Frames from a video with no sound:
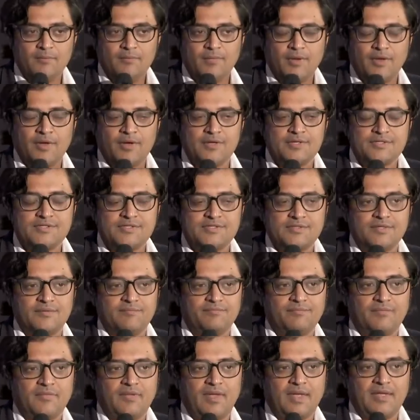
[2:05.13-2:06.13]
Because,
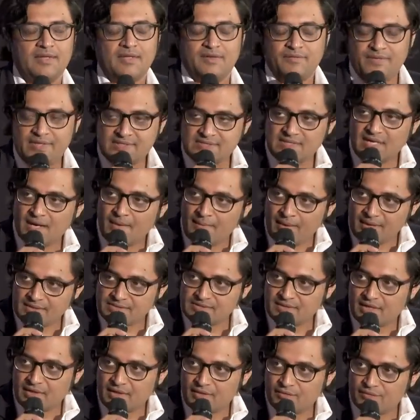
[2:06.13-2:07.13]
and the reason I'm
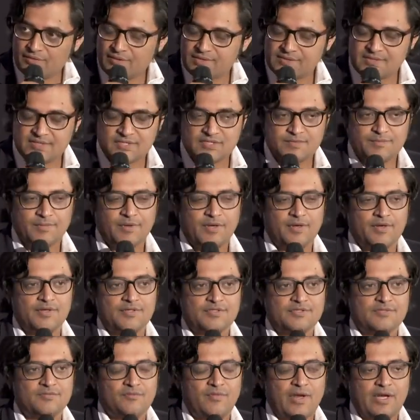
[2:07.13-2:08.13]
asking you this is
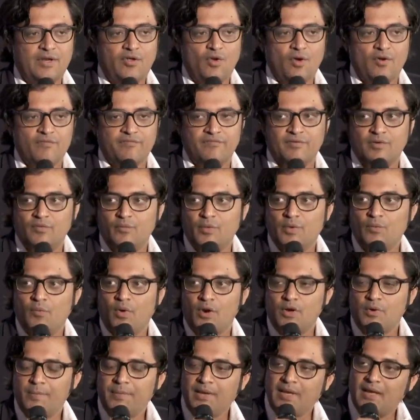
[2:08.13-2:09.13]
because very often we
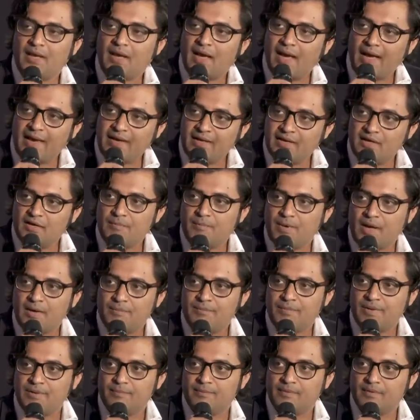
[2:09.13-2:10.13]
want to be guided by
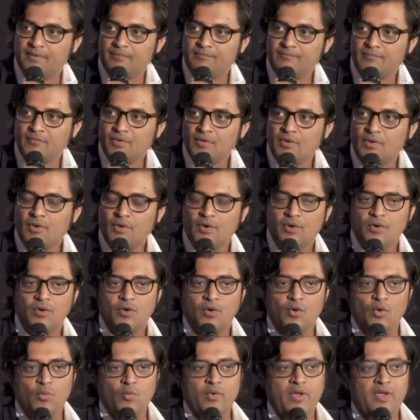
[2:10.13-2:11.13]
people
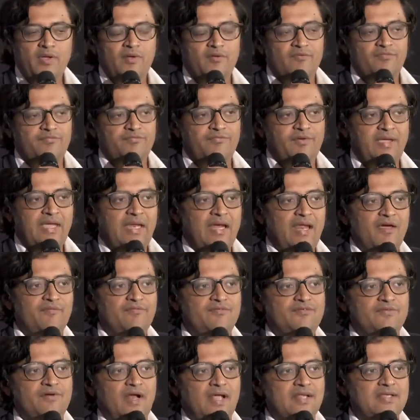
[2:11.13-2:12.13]
who we feel
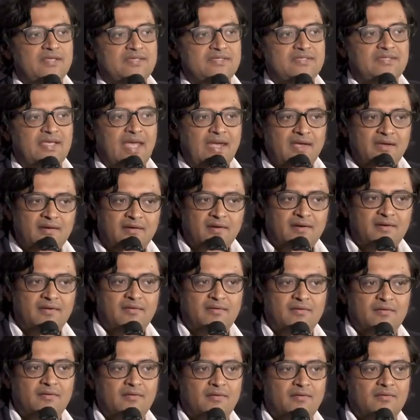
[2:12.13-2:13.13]
have
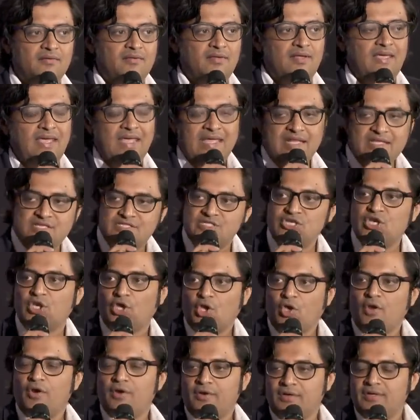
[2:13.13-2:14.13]
transcended the
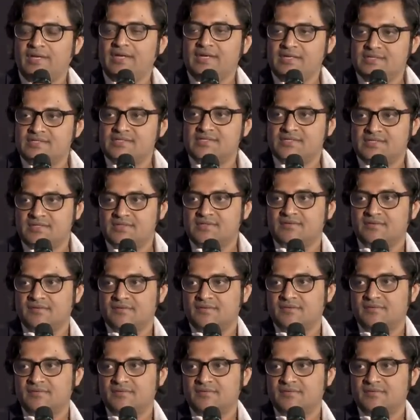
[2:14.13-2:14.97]
insecurities